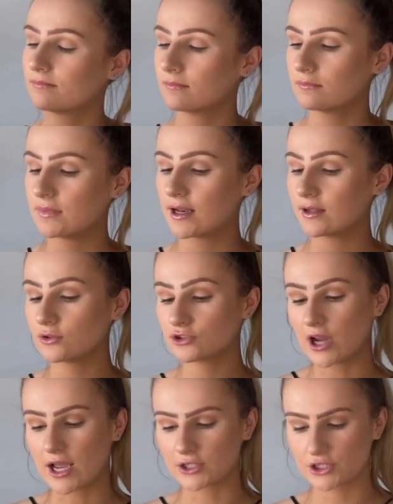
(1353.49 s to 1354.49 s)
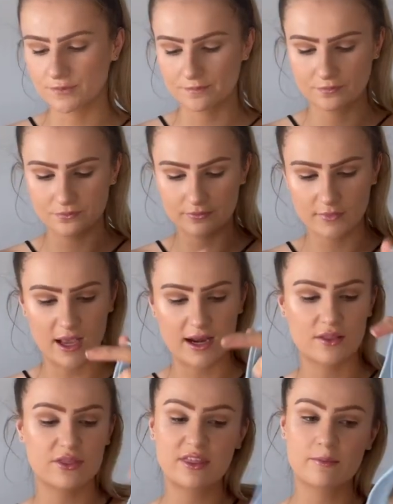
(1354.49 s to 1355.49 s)
then it'll stretch and I
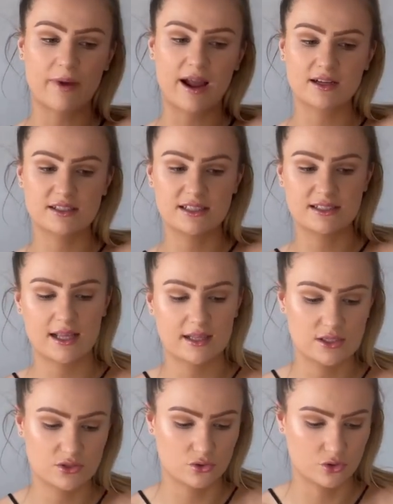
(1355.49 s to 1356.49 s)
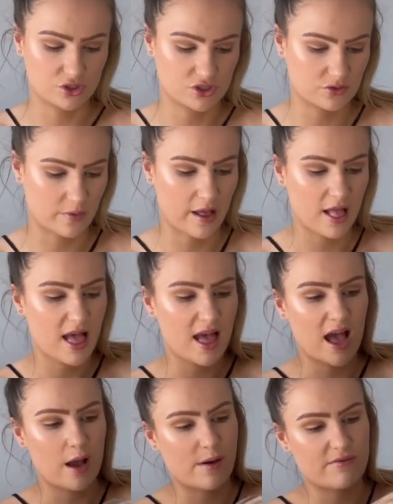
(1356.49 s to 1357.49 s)
think the back detailing is gorgeous as well
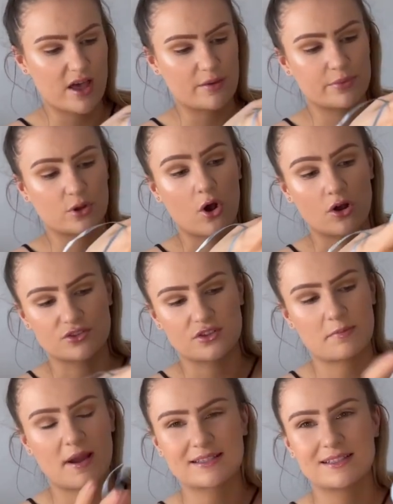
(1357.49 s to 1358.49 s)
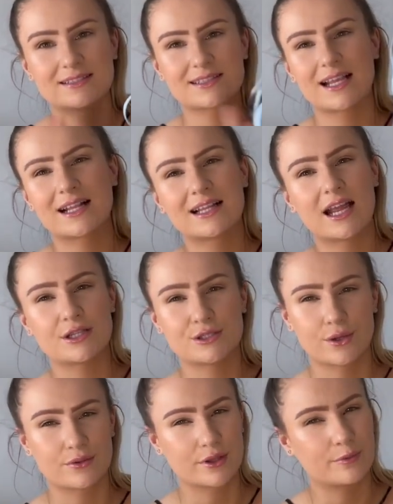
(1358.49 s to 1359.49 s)
however because of the back detailing I don't
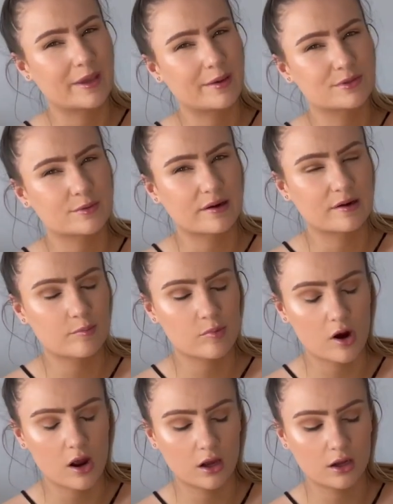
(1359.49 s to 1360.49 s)
think I'll be able to wear a bra